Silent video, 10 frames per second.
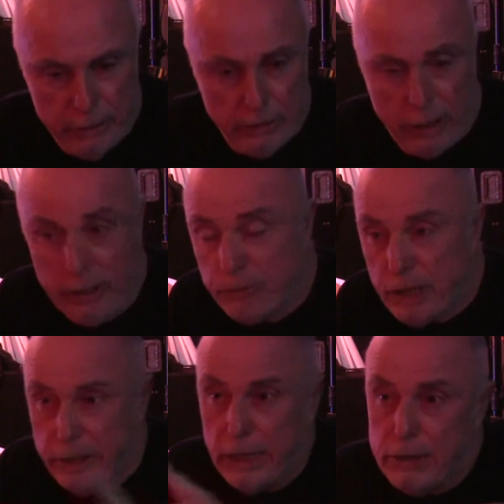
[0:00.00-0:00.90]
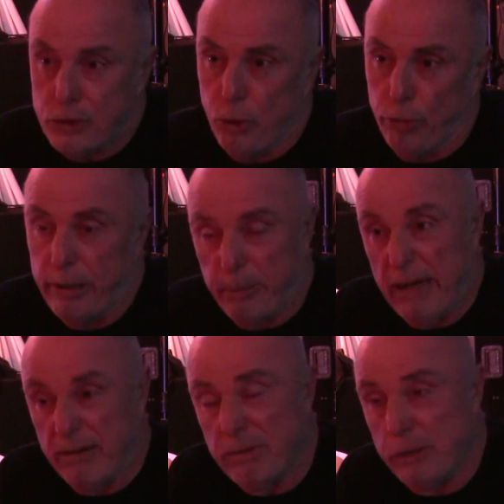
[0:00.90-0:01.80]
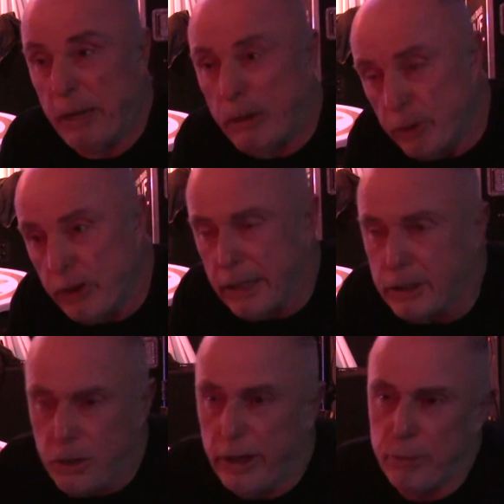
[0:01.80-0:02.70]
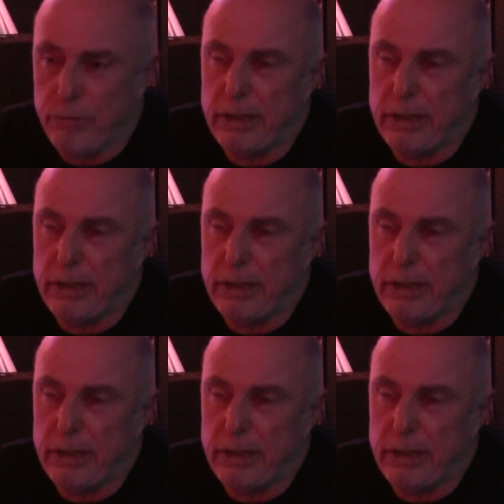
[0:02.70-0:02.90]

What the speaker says: and I'm telling that story about all of that, because I